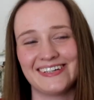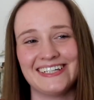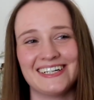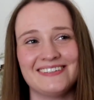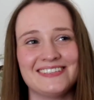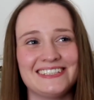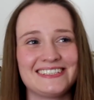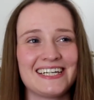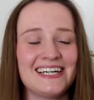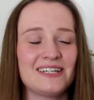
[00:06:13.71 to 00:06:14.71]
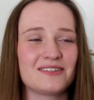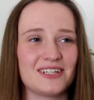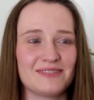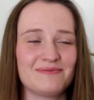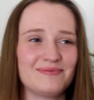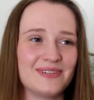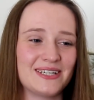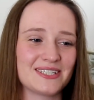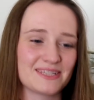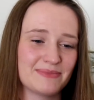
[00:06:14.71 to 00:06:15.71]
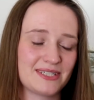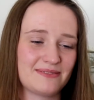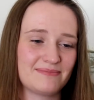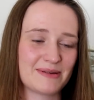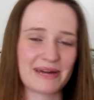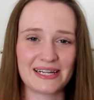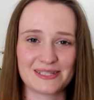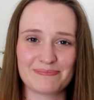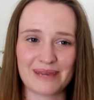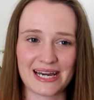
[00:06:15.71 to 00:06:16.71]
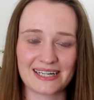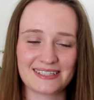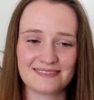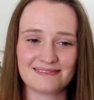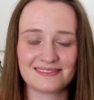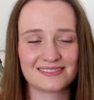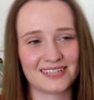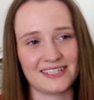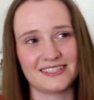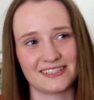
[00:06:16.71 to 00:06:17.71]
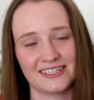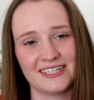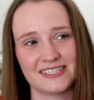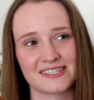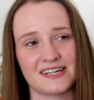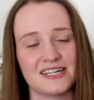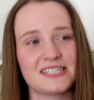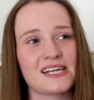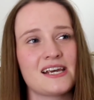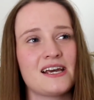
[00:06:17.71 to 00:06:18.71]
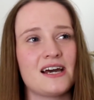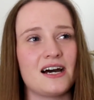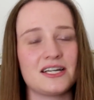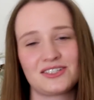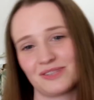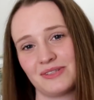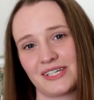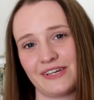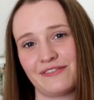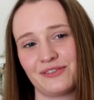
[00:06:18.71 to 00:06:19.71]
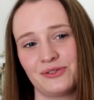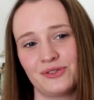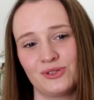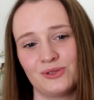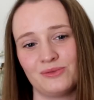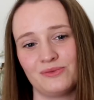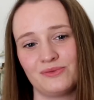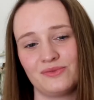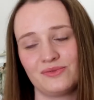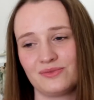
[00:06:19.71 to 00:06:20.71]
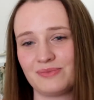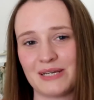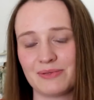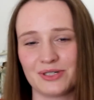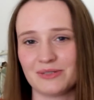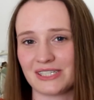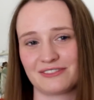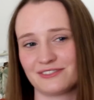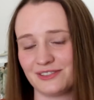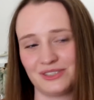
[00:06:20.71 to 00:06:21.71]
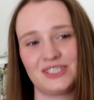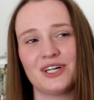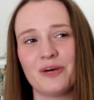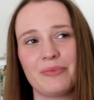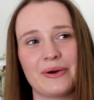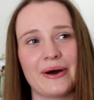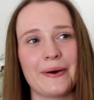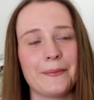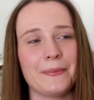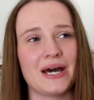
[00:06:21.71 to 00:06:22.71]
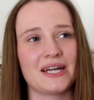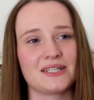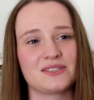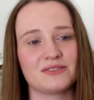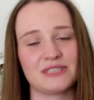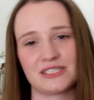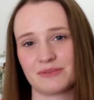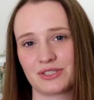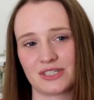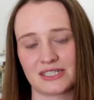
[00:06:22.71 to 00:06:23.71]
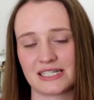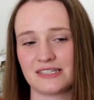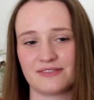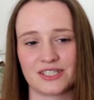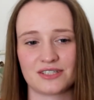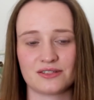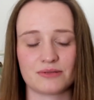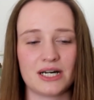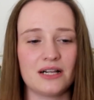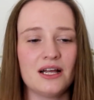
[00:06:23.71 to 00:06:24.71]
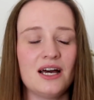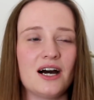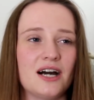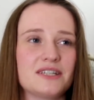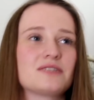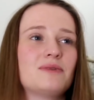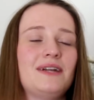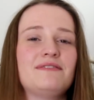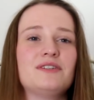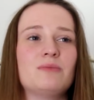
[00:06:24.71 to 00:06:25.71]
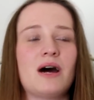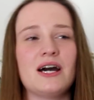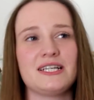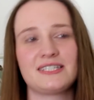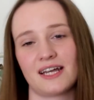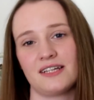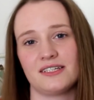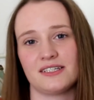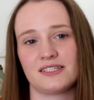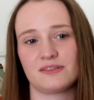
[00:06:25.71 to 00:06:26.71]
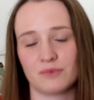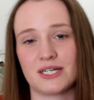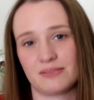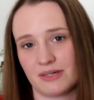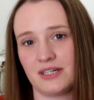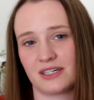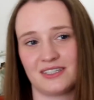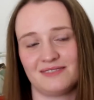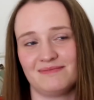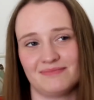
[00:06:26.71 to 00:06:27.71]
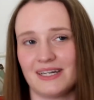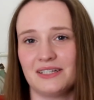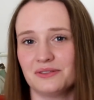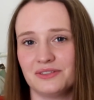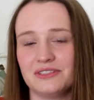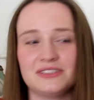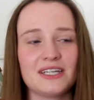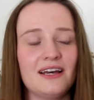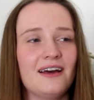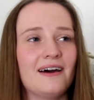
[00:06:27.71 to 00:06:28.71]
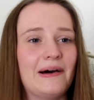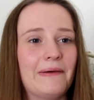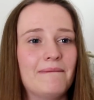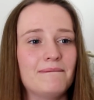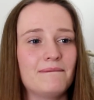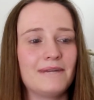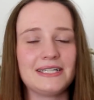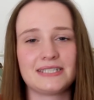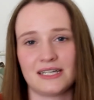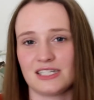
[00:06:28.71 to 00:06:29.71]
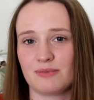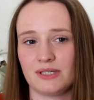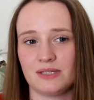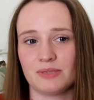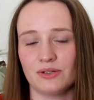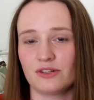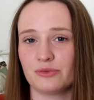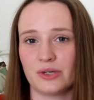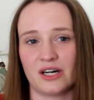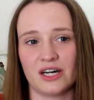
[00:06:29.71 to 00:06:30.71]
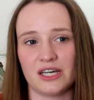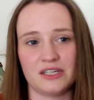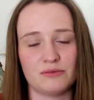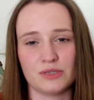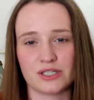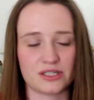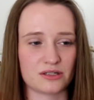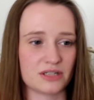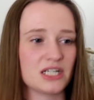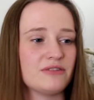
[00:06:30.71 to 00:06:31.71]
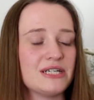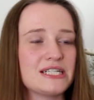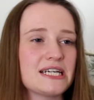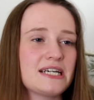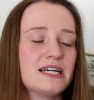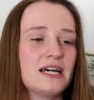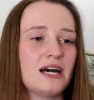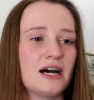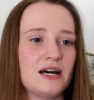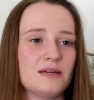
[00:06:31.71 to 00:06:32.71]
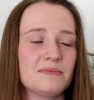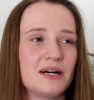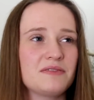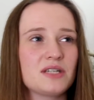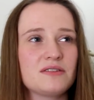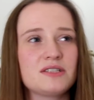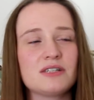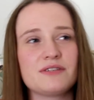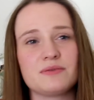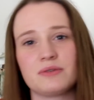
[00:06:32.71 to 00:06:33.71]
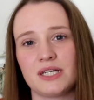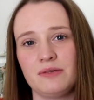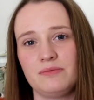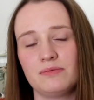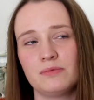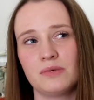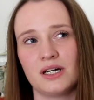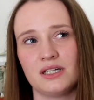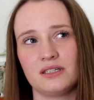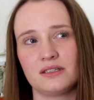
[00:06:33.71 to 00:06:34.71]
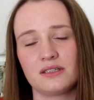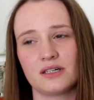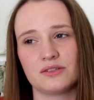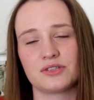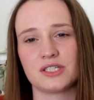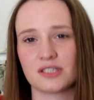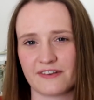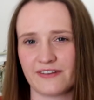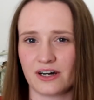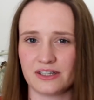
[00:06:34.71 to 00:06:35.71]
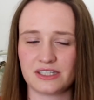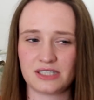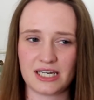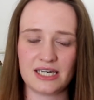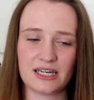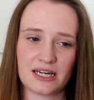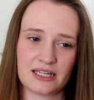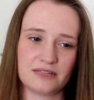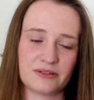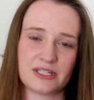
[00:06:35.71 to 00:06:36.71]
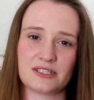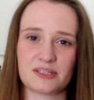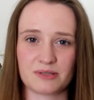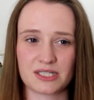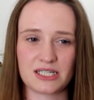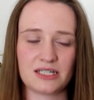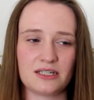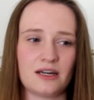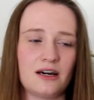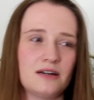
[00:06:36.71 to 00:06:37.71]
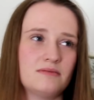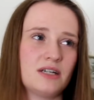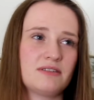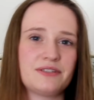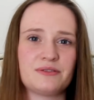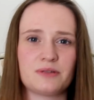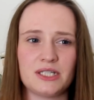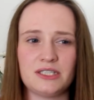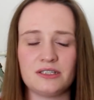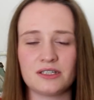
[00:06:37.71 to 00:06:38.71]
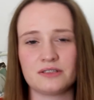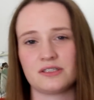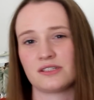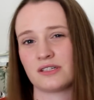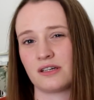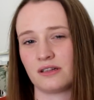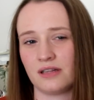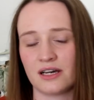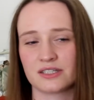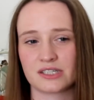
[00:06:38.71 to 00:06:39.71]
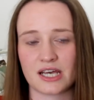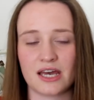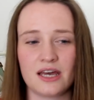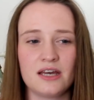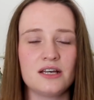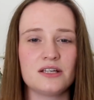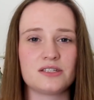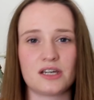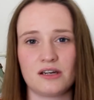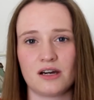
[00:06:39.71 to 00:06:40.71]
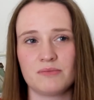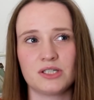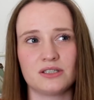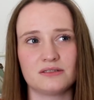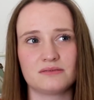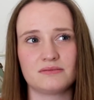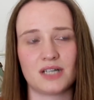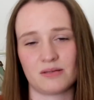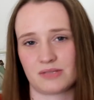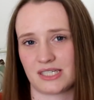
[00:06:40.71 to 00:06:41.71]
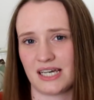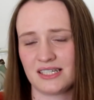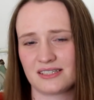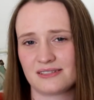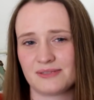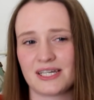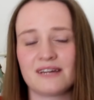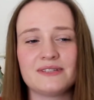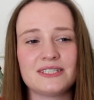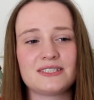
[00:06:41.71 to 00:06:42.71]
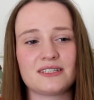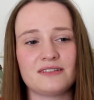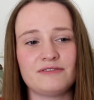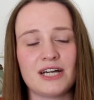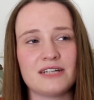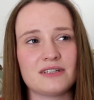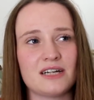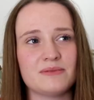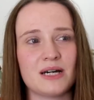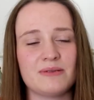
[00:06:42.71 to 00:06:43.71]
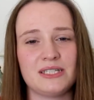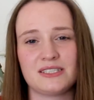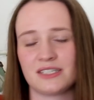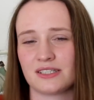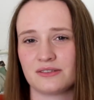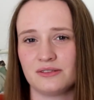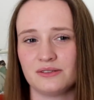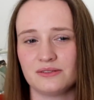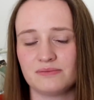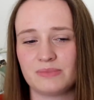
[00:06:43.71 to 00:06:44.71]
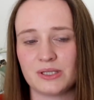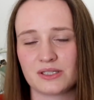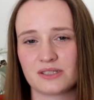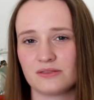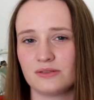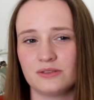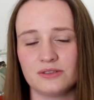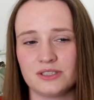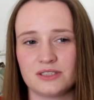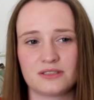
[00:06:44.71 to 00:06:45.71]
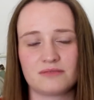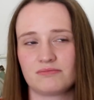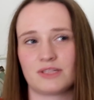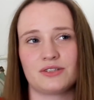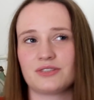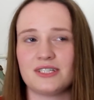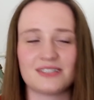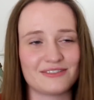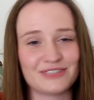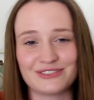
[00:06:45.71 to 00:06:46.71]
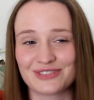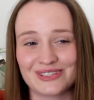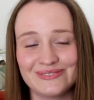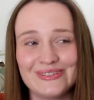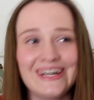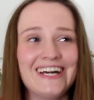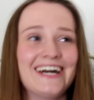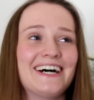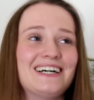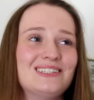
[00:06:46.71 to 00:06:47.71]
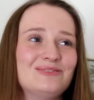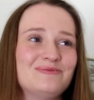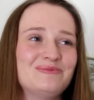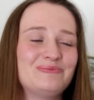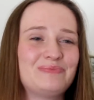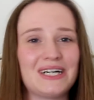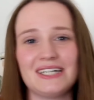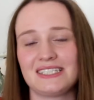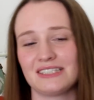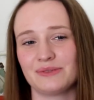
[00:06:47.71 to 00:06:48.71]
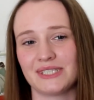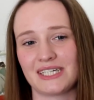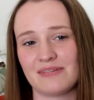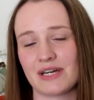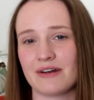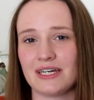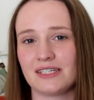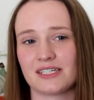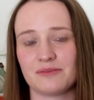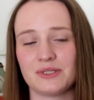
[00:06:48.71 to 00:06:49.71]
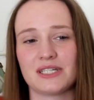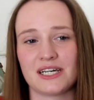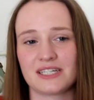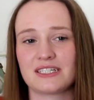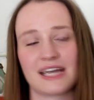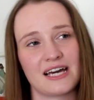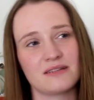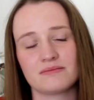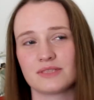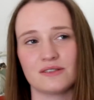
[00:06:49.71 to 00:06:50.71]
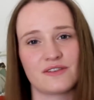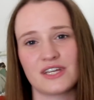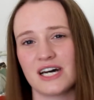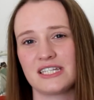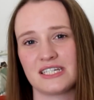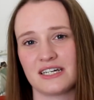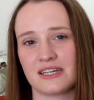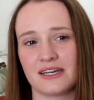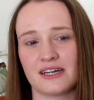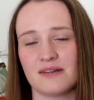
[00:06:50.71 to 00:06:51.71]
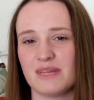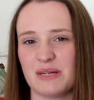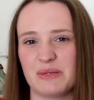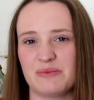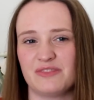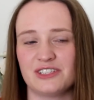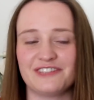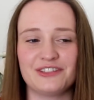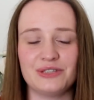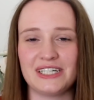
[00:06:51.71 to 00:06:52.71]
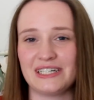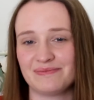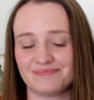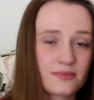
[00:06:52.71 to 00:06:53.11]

when I was trying to adjust my, my balance back slightly to the guy's side, I stopped looking for people who are different full stop um, and I stopped reading so much translated fiction as well. I just went for my standard white American male authors um, which tends to be the bulk of what I was historically reading. Um, I, I still read from 21 countries so far this year and we're only six months in. Um, I read from 22 countries in total last year so I'm not upset with how much I've read or how, how many international books or authors countries I've read from um, but I still want to keep going because I would like to get sort of 30 I think at a minimum for a full year.